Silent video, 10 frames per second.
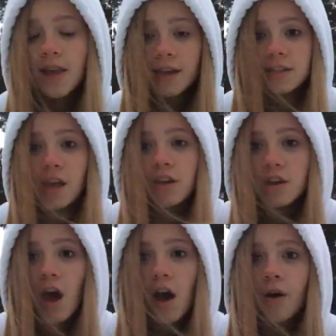next thing you
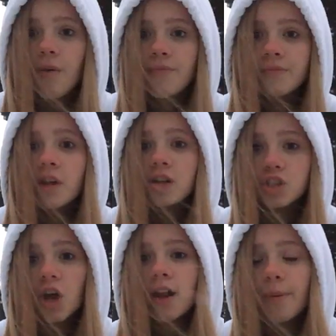know,
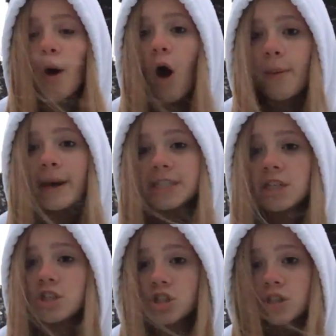shut up all my
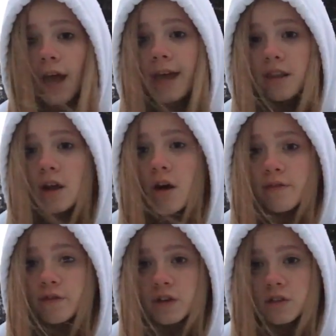teachers at that
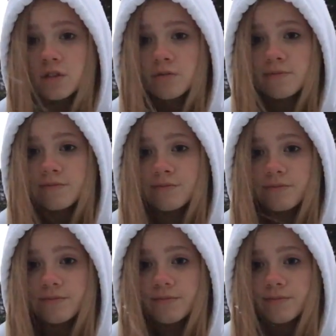conference.
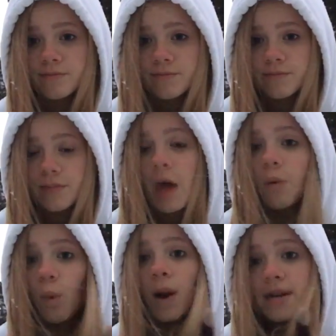
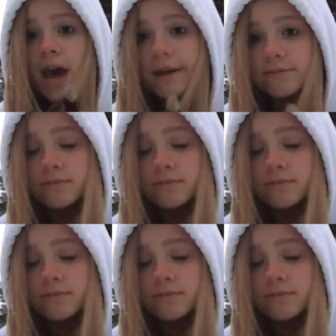In one day.